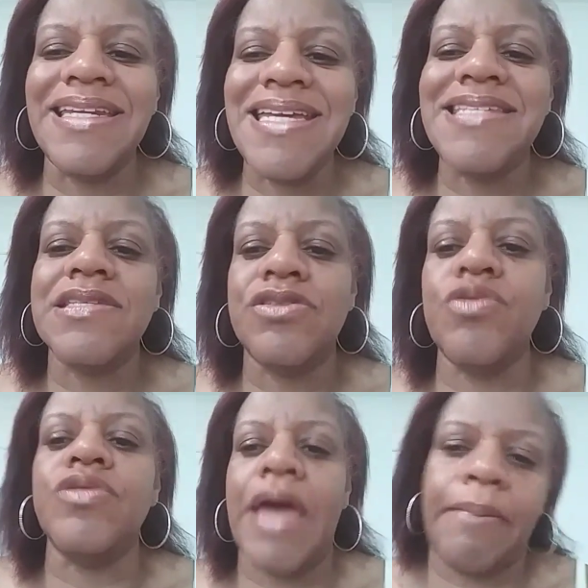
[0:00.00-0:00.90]
least
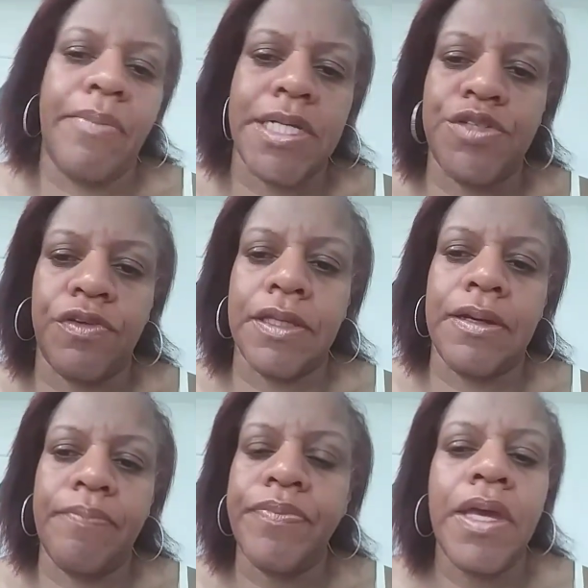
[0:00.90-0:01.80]
do that much for
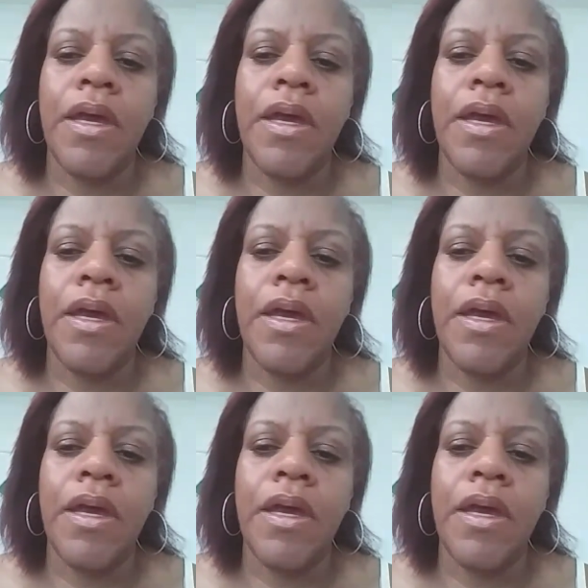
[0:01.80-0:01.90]
them.